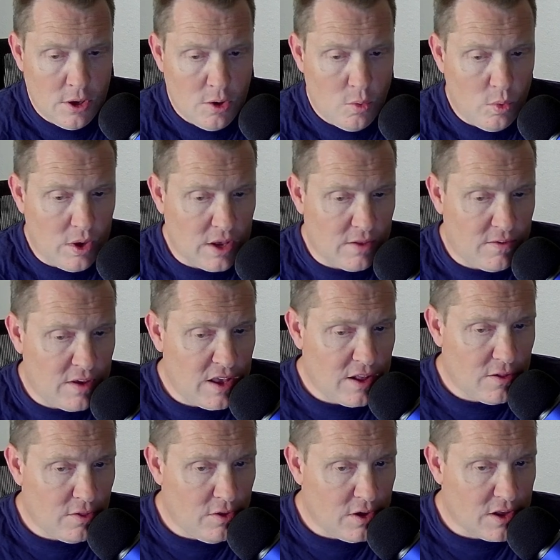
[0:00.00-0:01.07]
we can take a
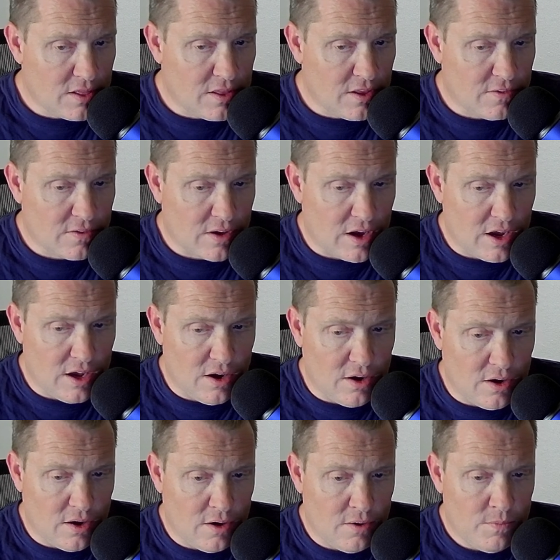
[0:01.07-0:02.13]
look at this guy
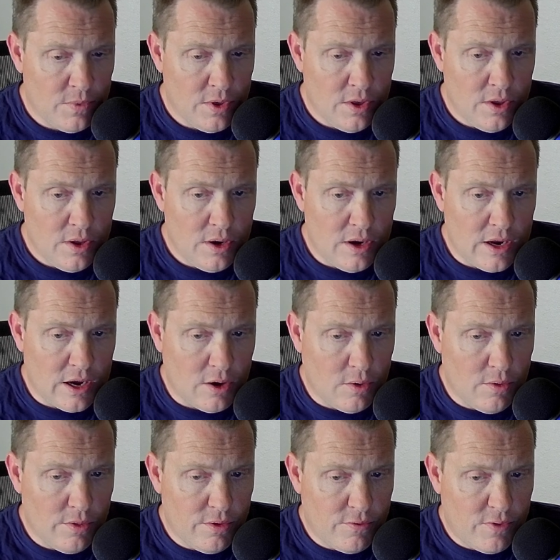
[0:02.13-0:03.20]
here. Now,
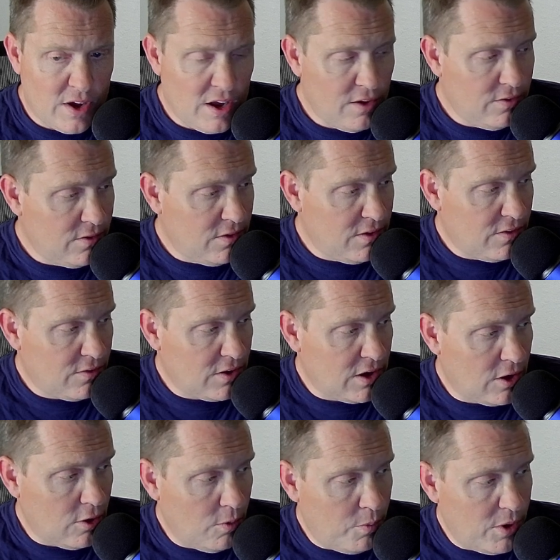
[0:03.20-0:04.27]
the files in this are going
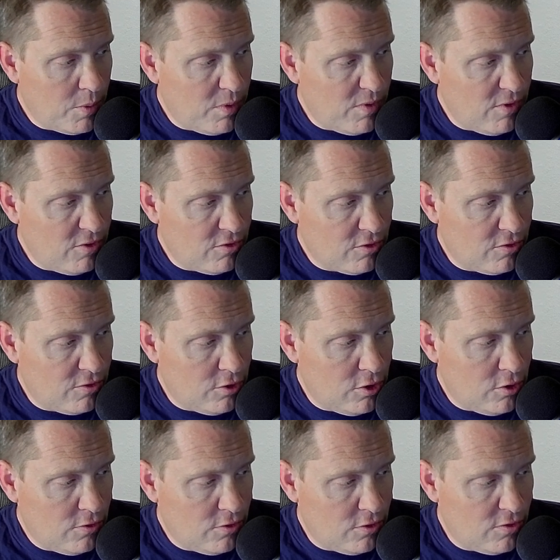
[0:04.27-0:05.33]
to open up in Visual Studio,
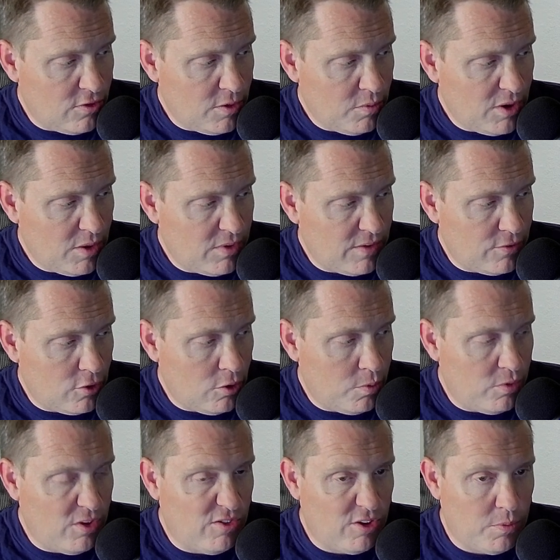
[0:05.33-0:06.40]
so you sometimes have to
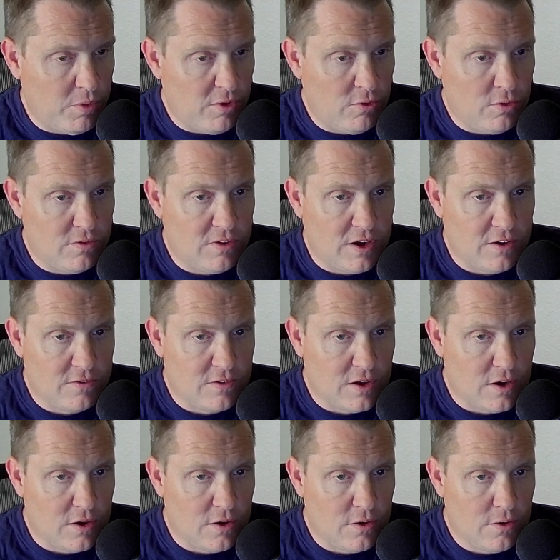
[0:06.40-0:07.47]
open these up into a text
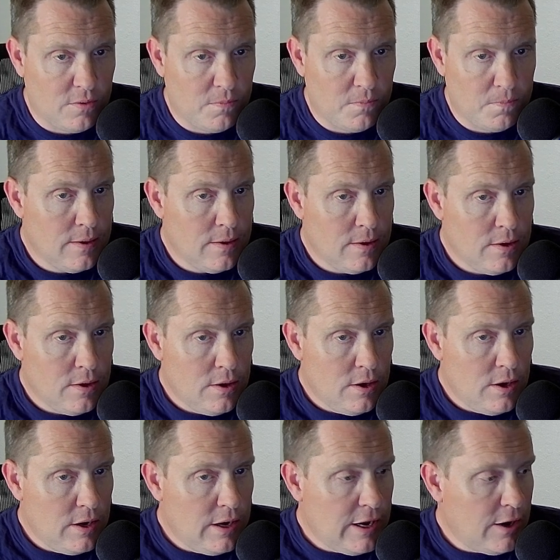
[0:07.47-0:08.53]
editor.
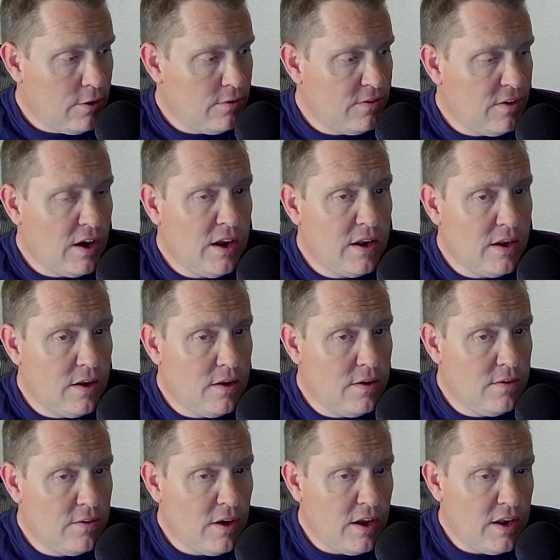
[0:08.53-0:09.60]
Now, dot,
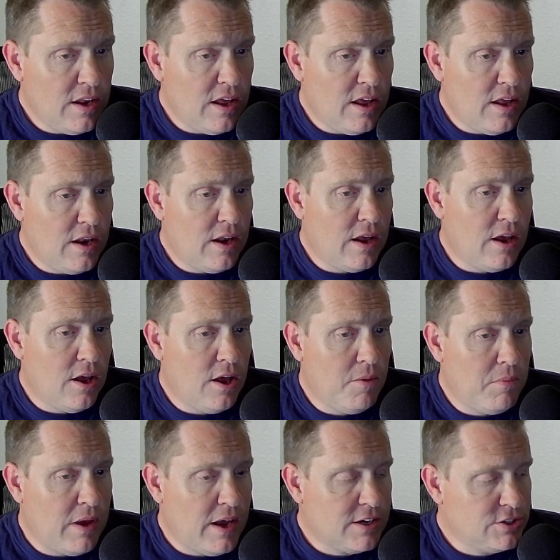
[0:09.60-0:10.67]
dot .NET
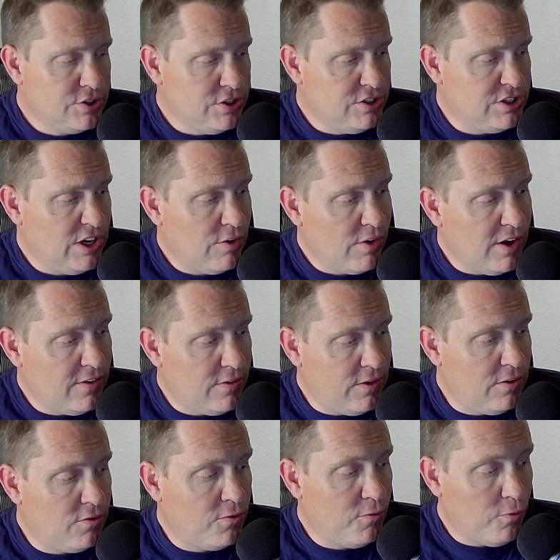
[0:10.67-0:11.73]
um, actually generates
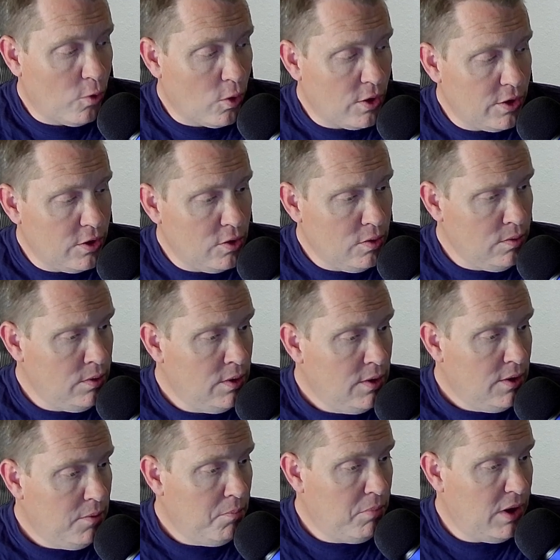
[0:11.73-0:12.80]
these for you,
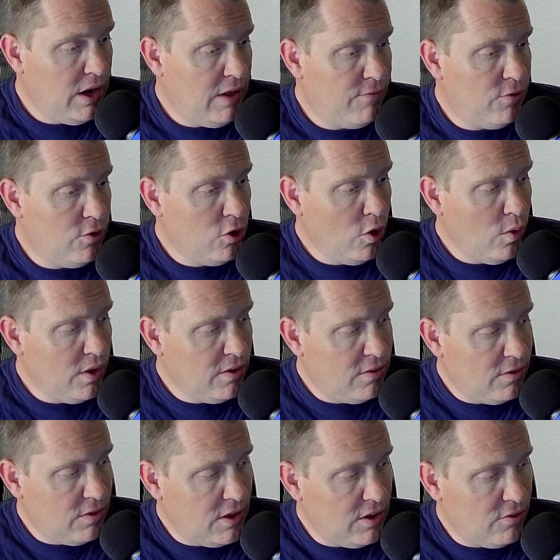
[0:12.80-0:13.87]
but if you go into
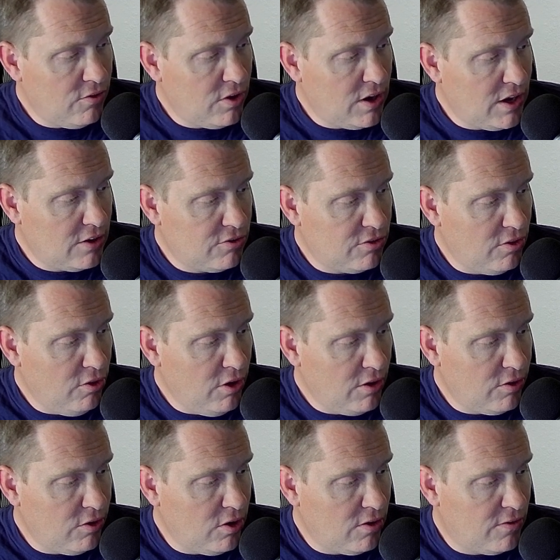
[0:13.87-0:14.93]
these, you can actually look
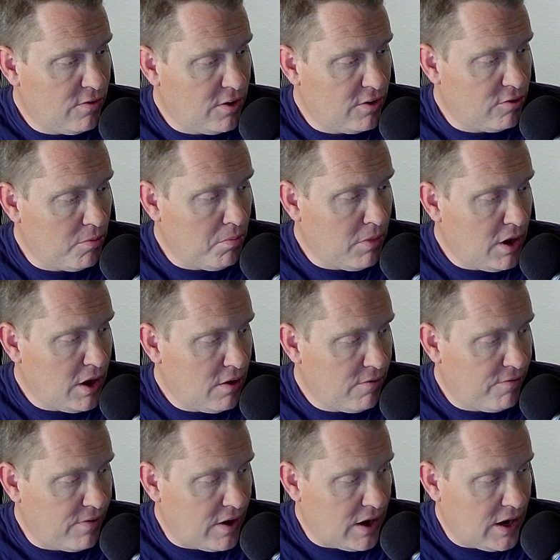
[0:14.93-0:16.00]
that you can start to
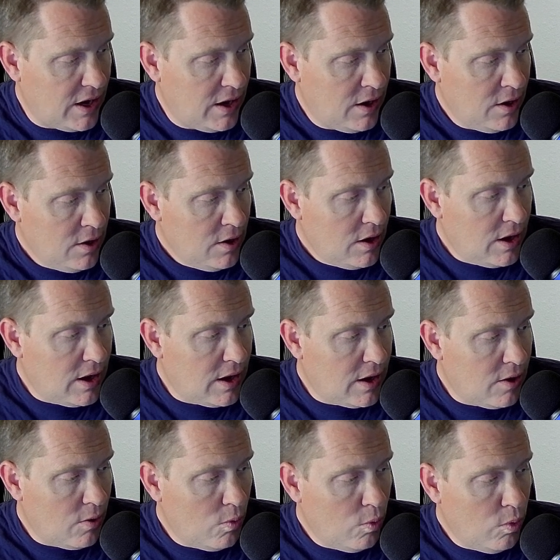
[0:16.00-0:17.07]
modify
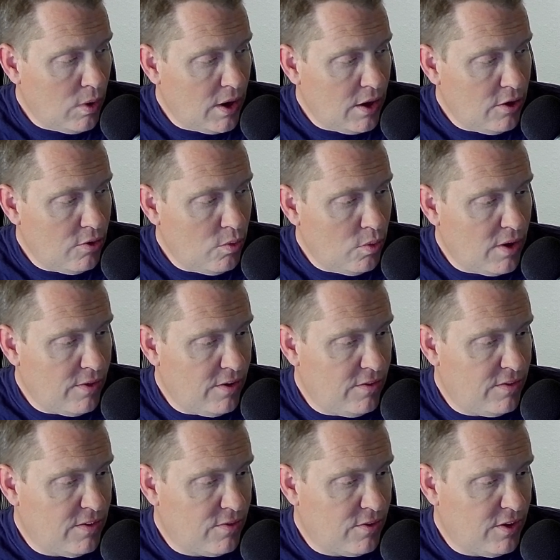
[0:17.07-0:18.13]
uh, what you want these
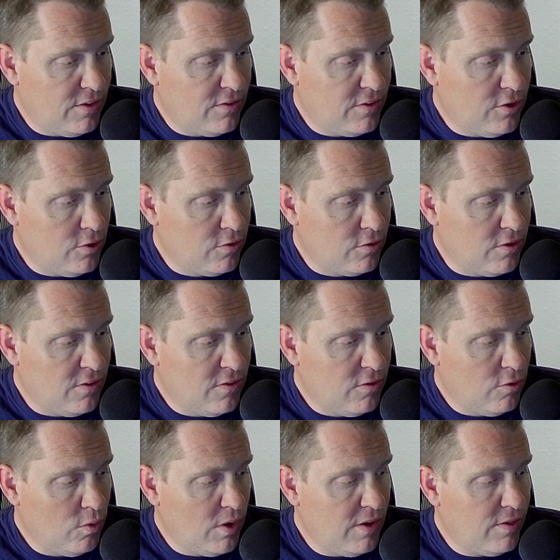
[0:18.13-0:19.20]
different things to do. So this is
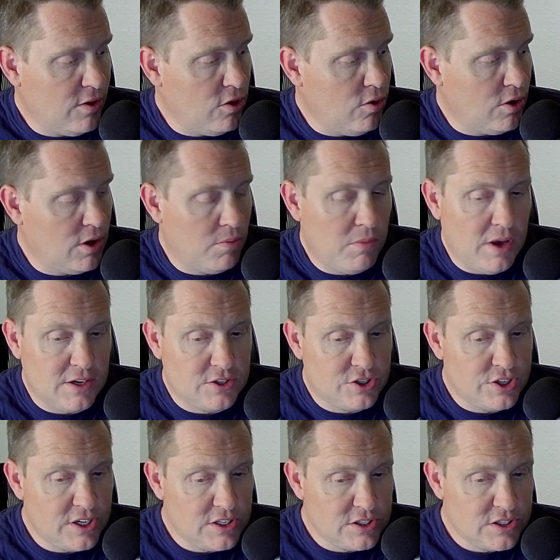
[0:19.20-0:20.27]
the way that you can make
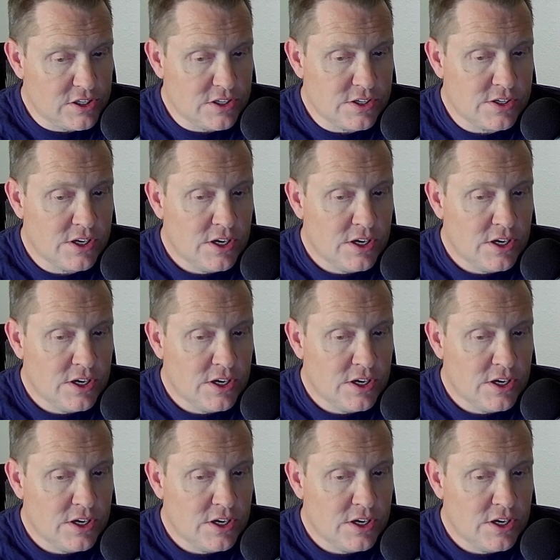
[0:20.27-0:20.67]
changes